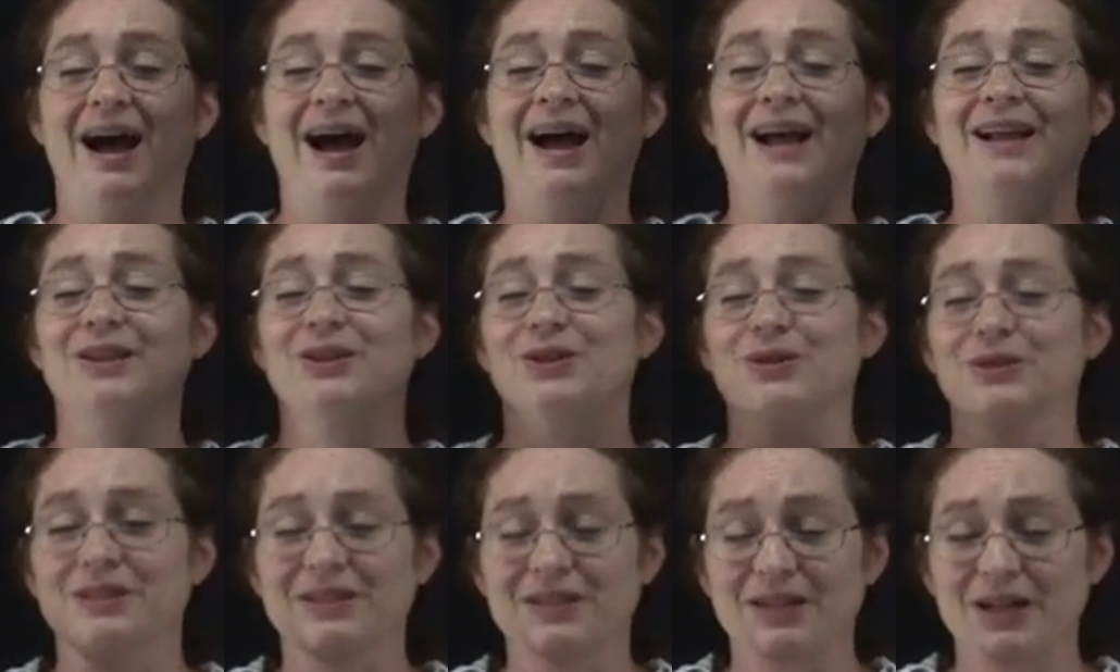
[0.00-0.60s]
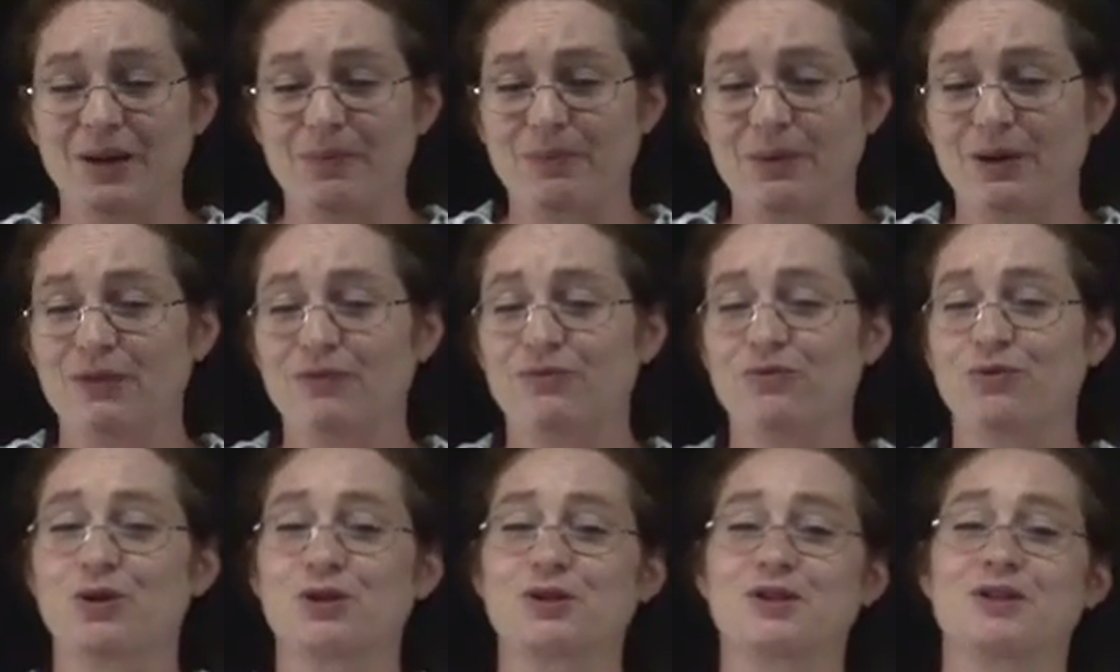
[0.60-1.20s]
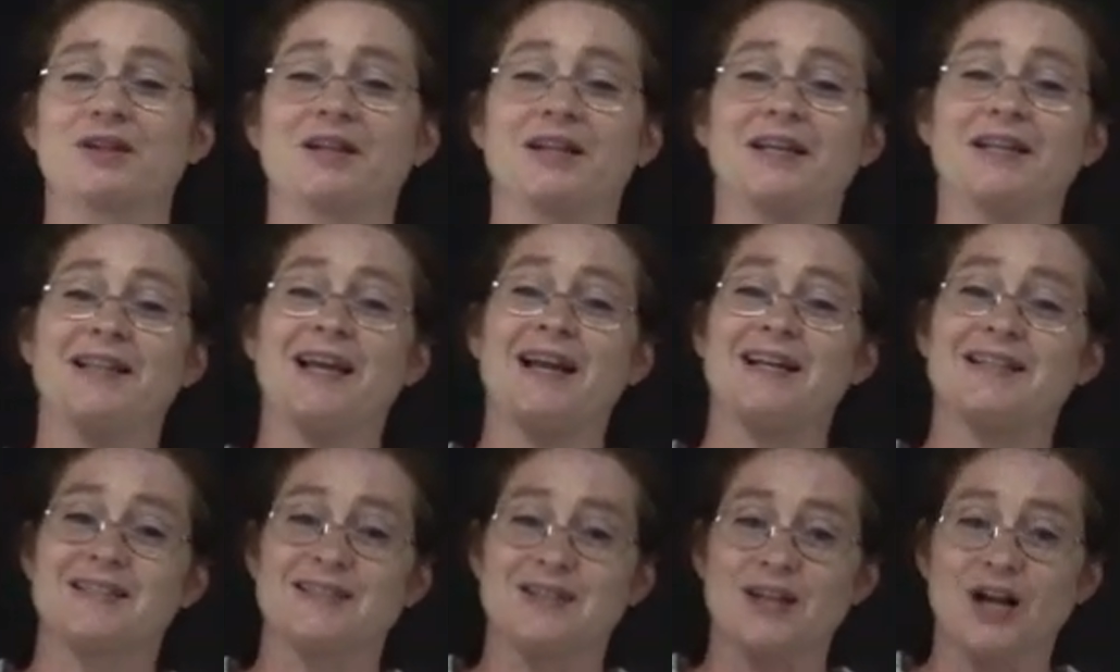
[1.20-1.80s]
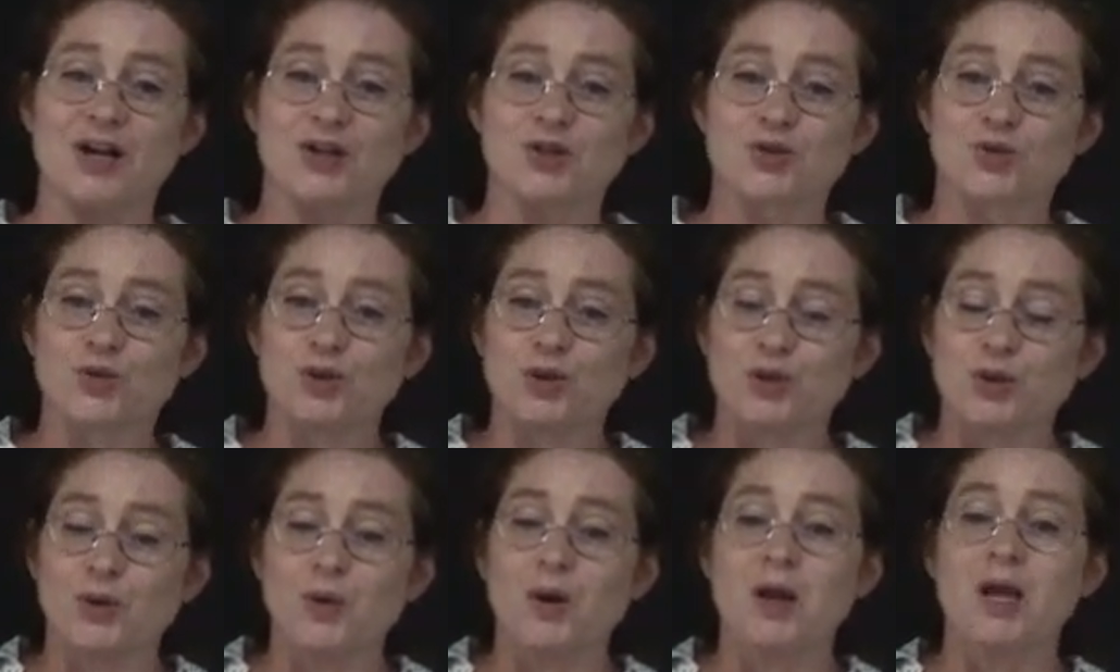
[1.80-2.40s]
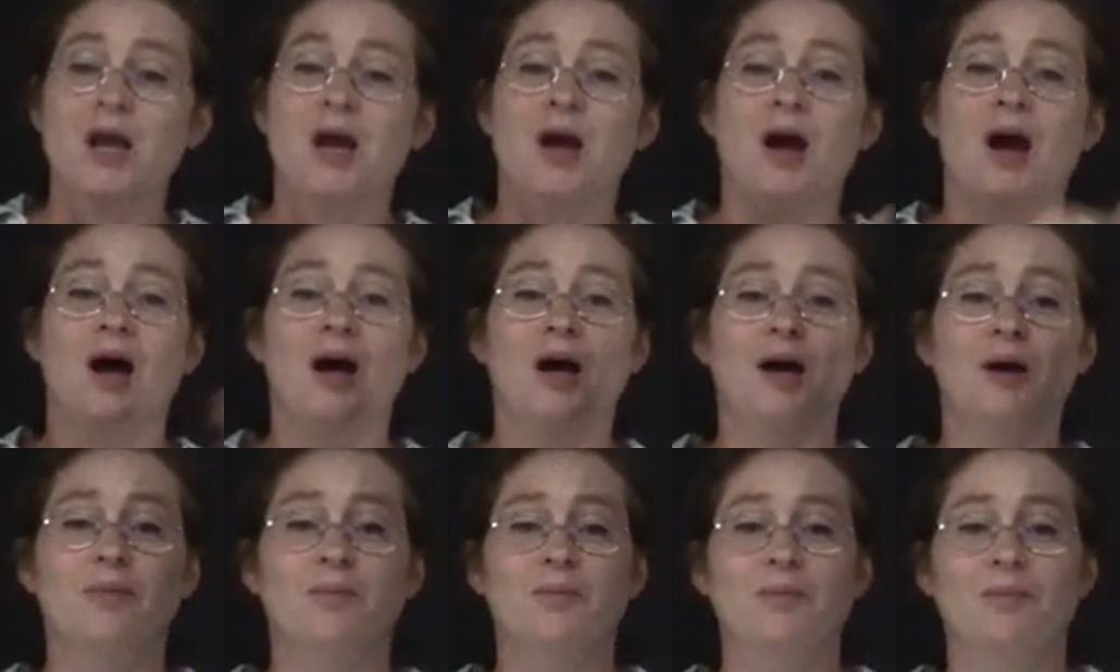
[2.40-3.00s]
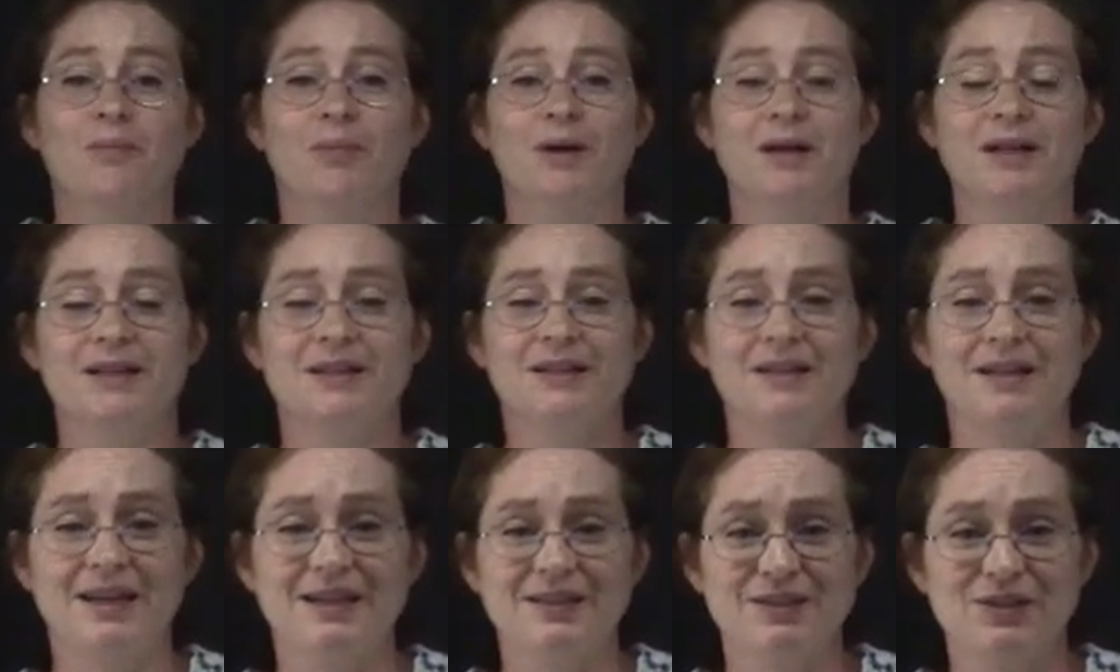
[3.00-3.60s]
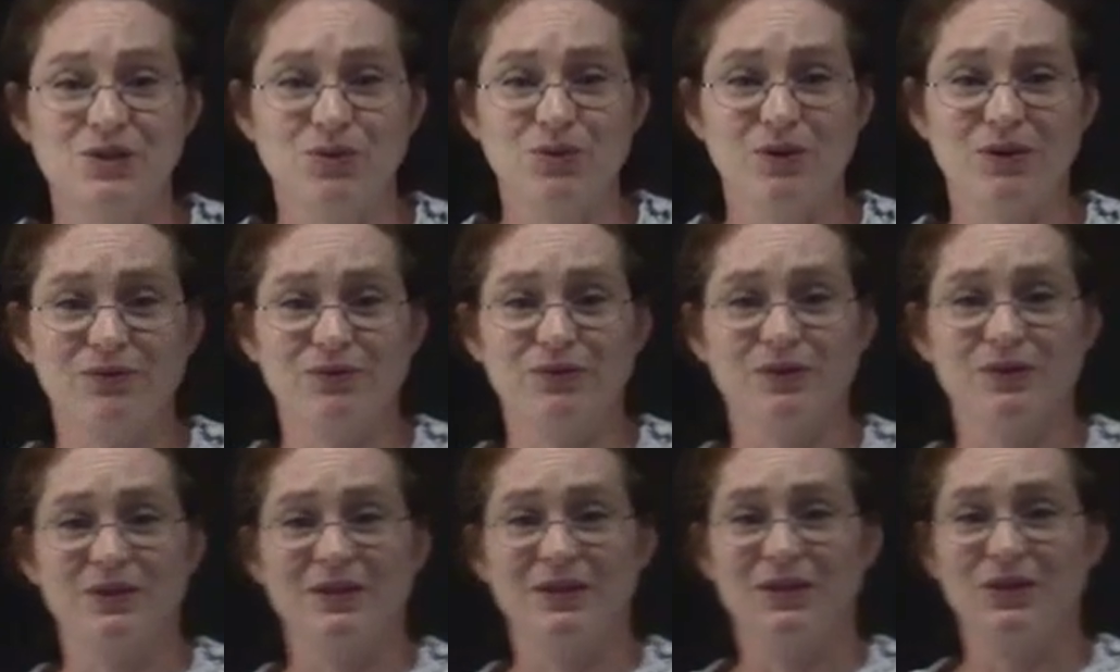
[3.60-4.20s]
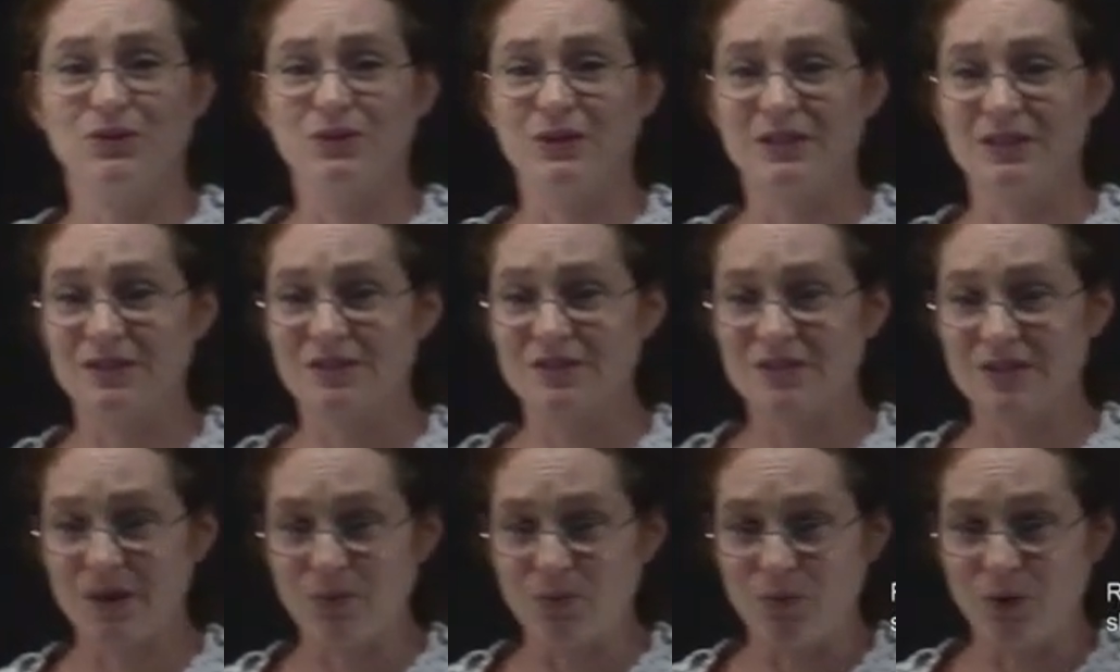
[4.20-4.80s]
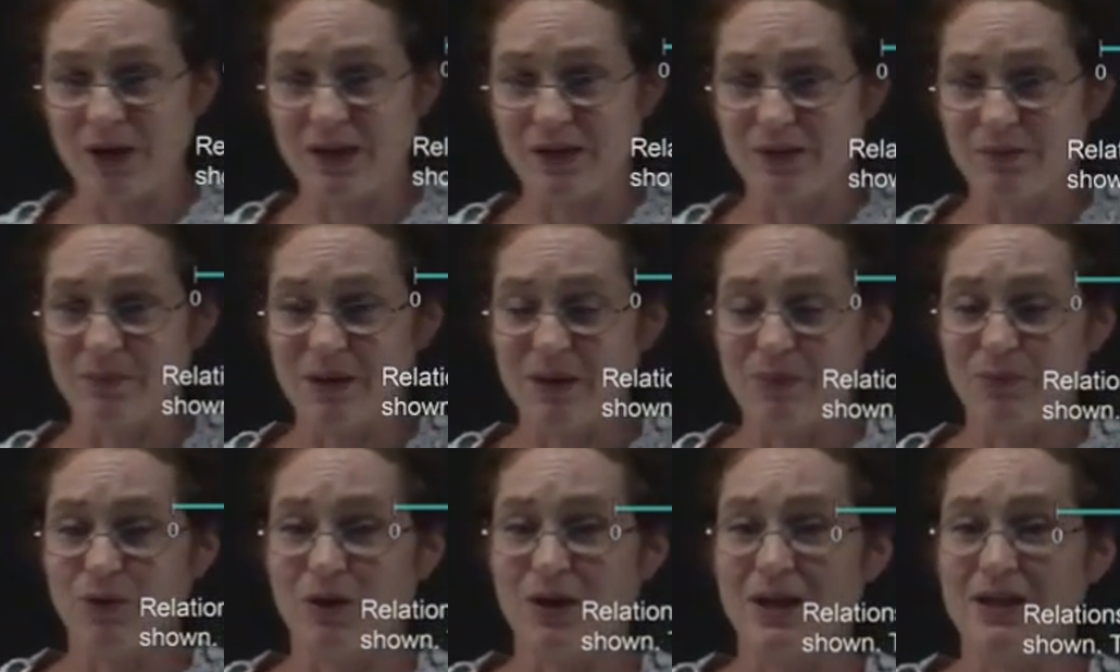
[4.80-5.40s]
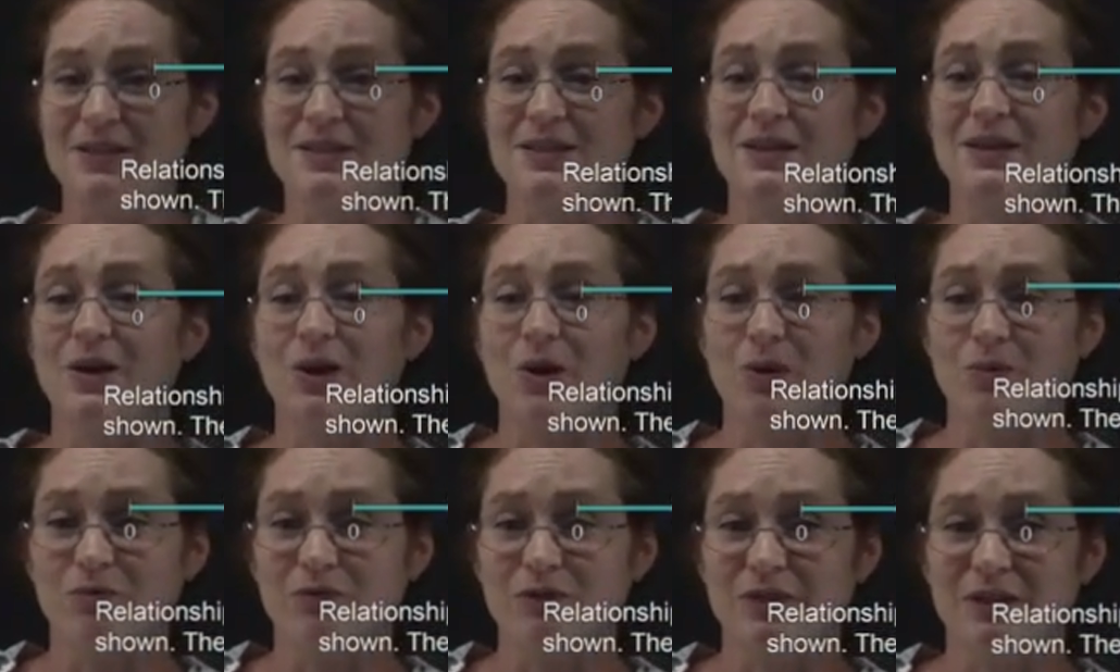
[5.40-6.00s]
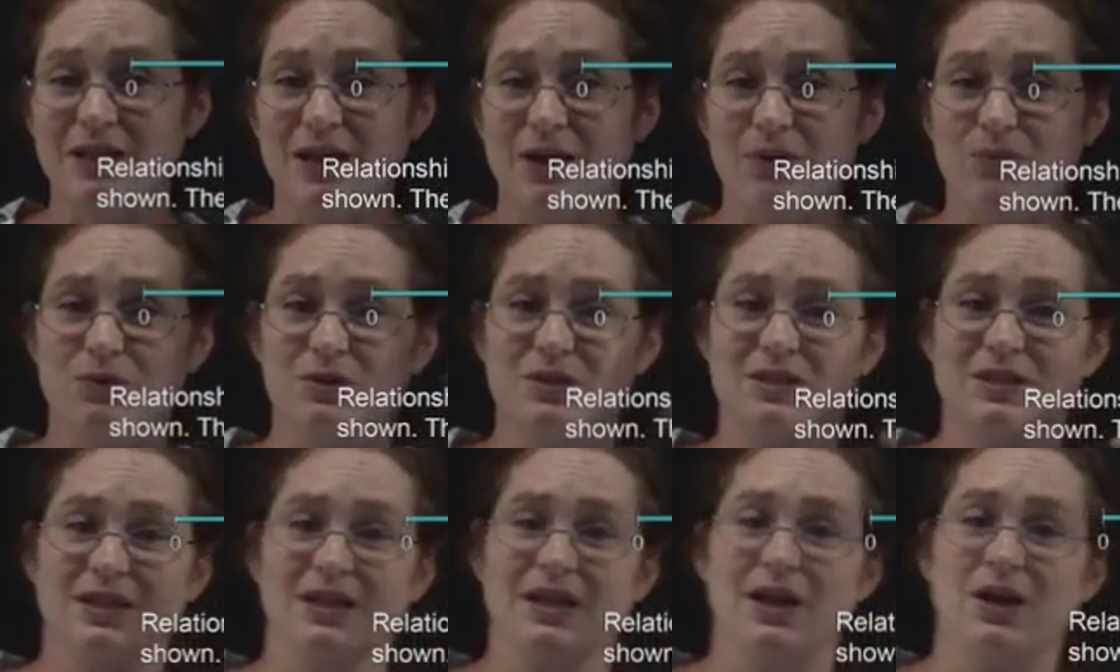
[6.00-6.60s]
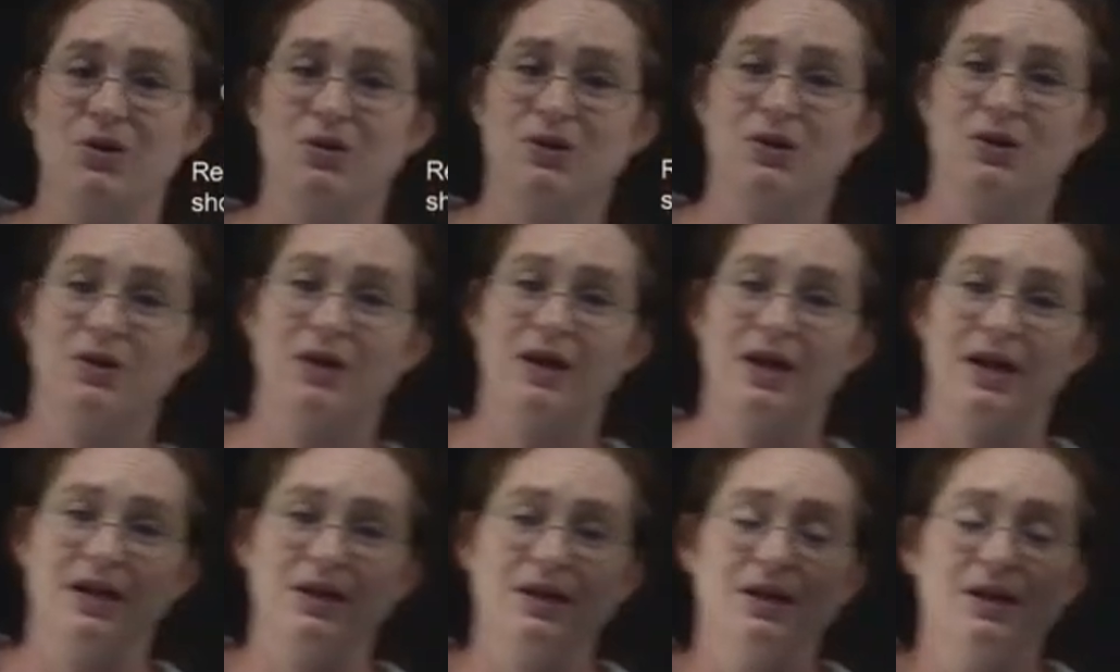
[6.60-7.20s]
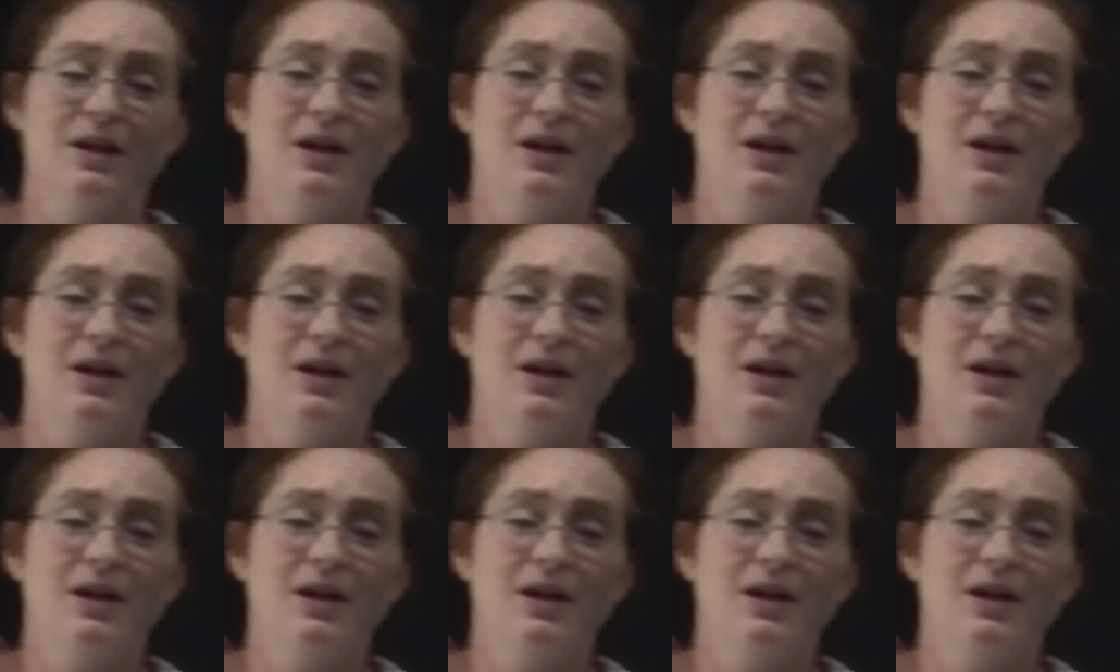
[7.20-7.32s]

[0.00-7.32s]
I looked it up. Unfortunately, that's not true. Um, but in case you ever you need some way to memorize it, hopefully that will stick out in your head.